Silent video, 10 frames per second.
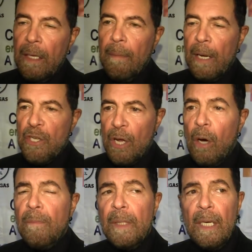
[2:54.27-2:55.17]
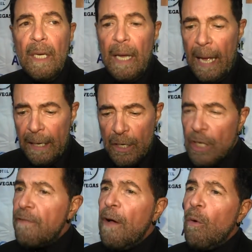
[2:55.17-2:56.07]
end of my show, and it
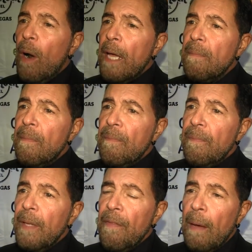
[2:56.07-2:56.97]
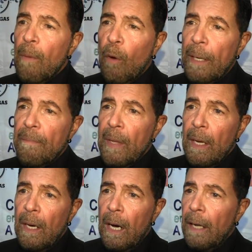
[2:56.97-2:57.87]
just felt right in that moment.
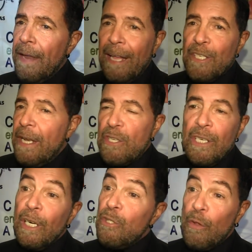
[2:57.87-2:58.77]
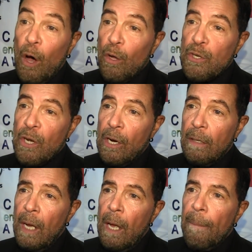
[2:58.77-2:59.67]
Not to necessarily do the whole
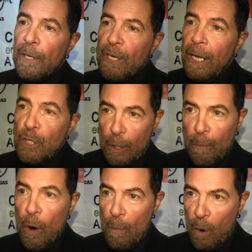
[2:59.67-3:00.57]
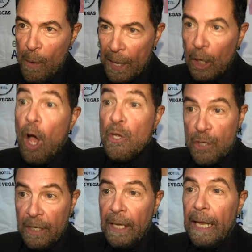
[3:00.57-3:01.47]
song, but to get to the point where we could all sing